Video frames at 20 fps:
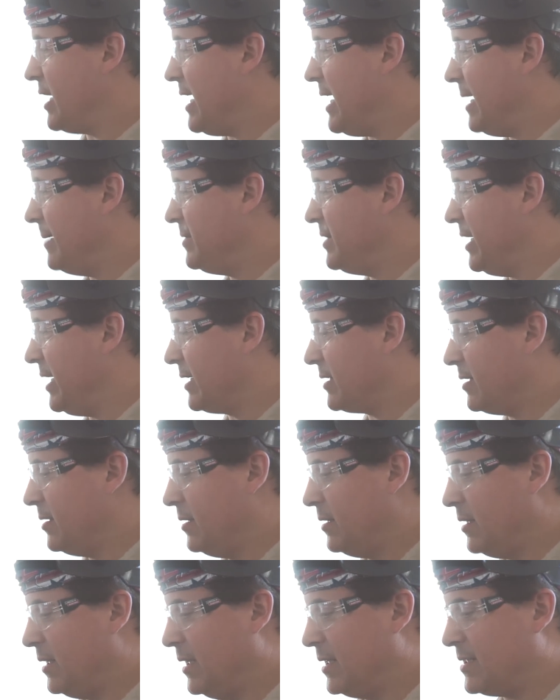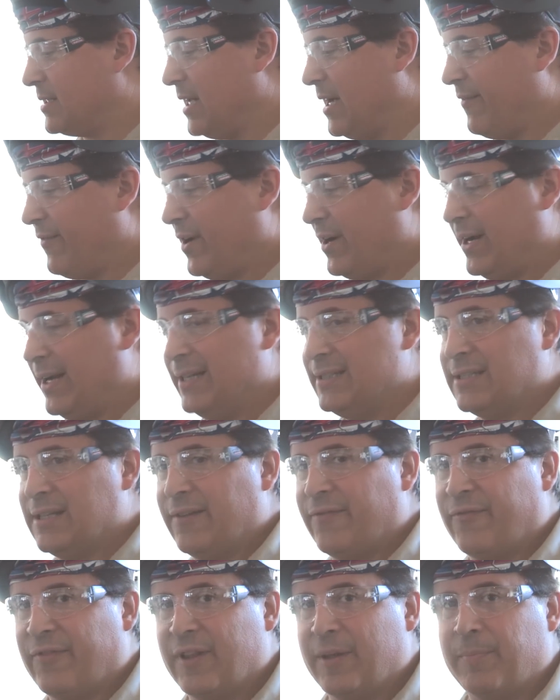object, it's not very easy
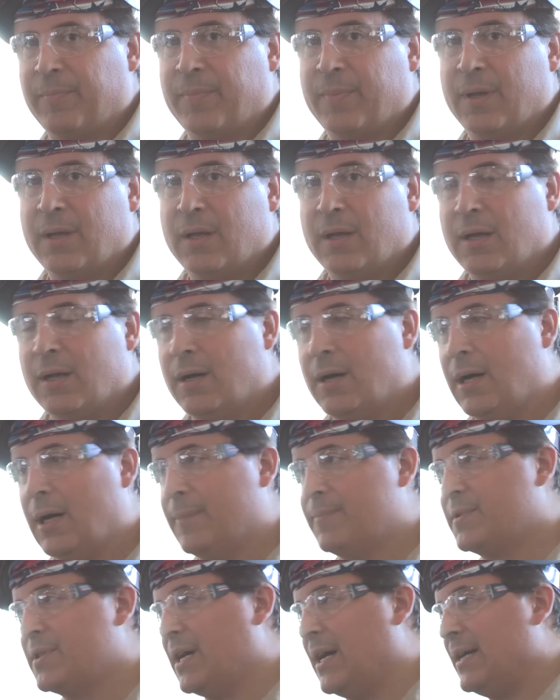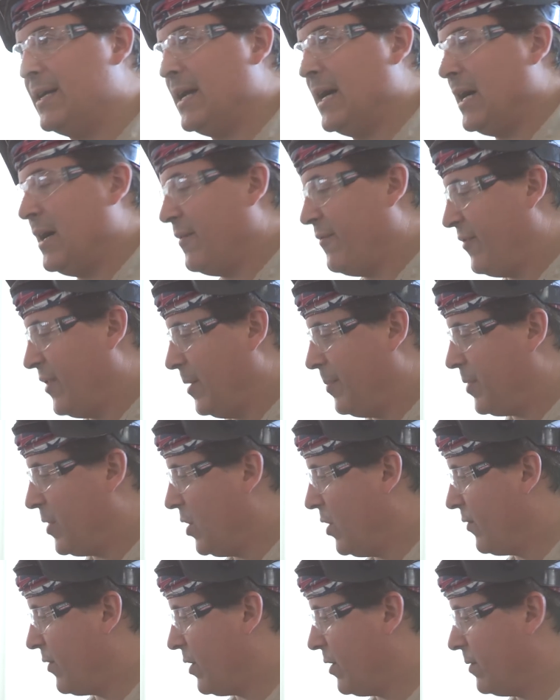to flip upside down, flip it
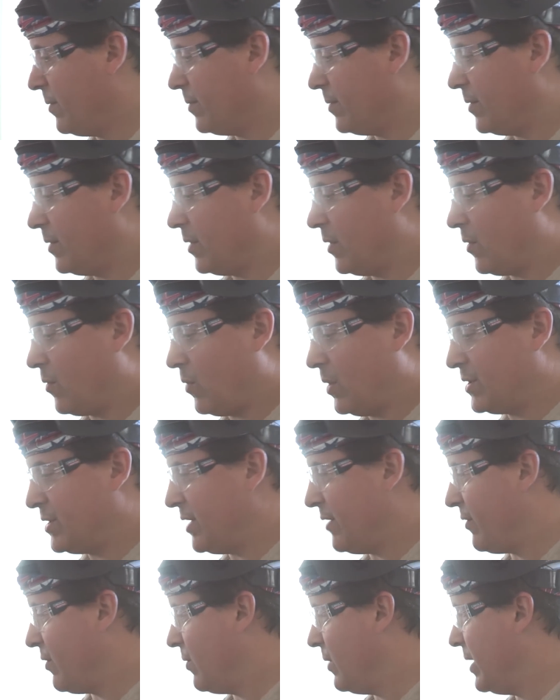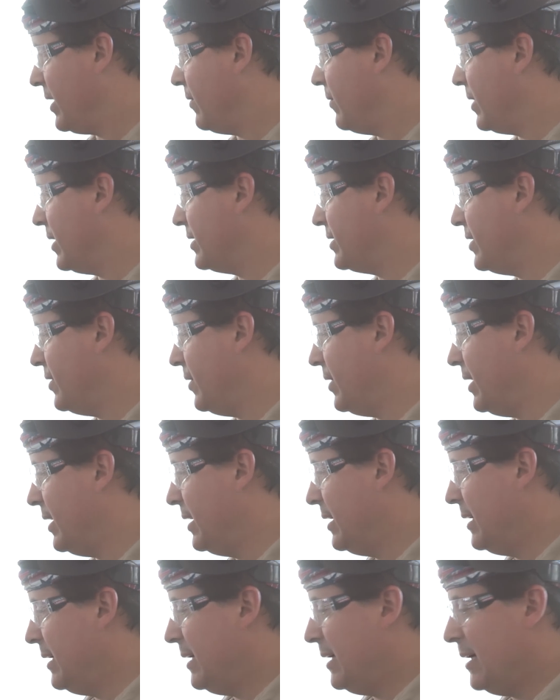over, or whichever way you want to do it.
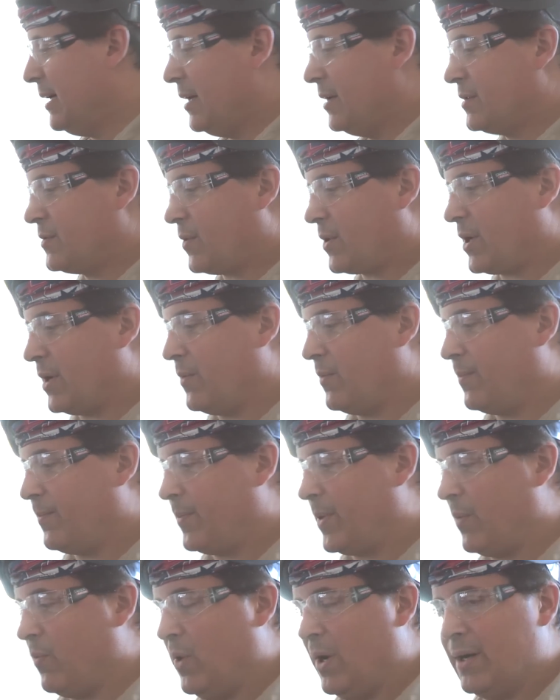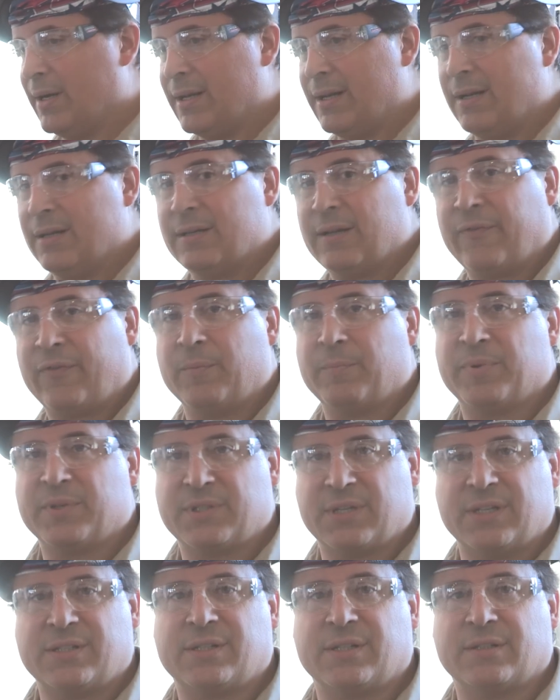Because we're going to be welding it in different
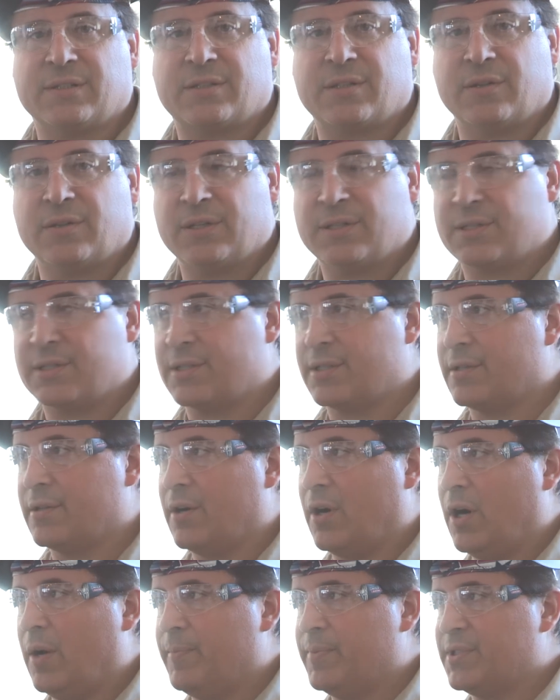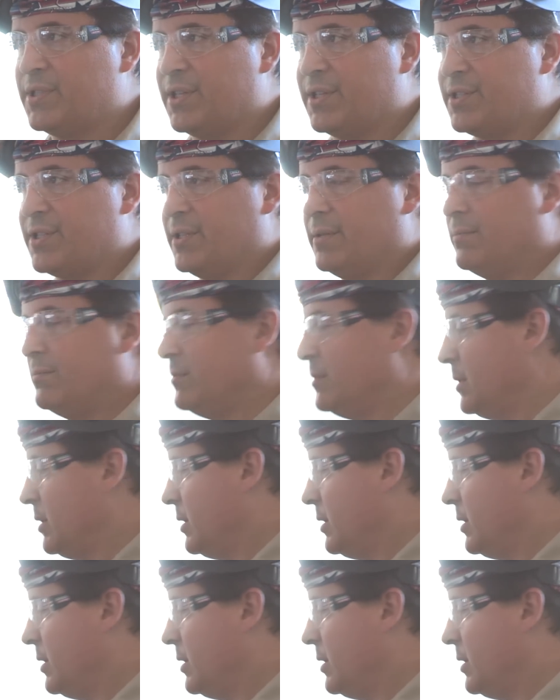positions. So this is an all position